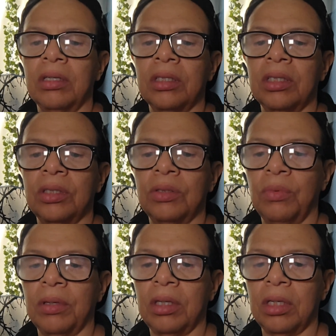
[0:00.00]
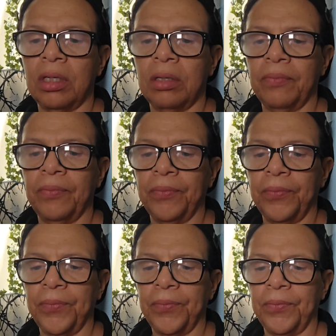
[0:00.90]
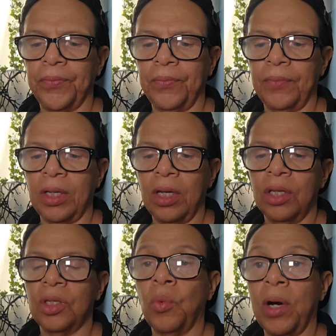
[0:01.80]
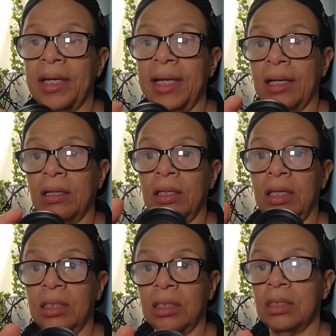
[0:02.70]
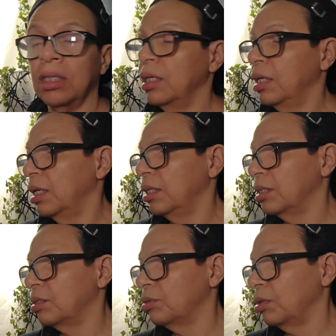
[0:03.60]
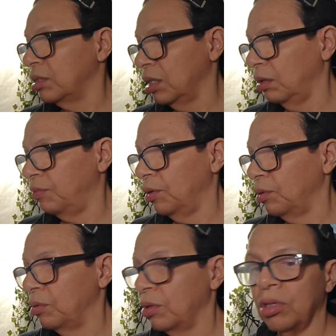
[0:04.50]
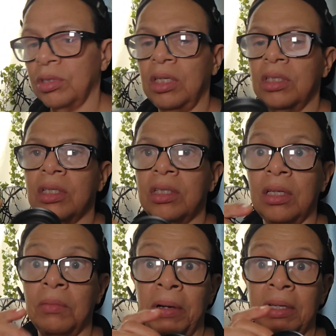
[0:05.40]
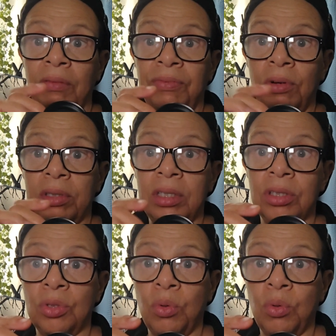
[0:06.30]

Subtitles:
This is with the wide angle lens. There's also a telephoto, because by default these are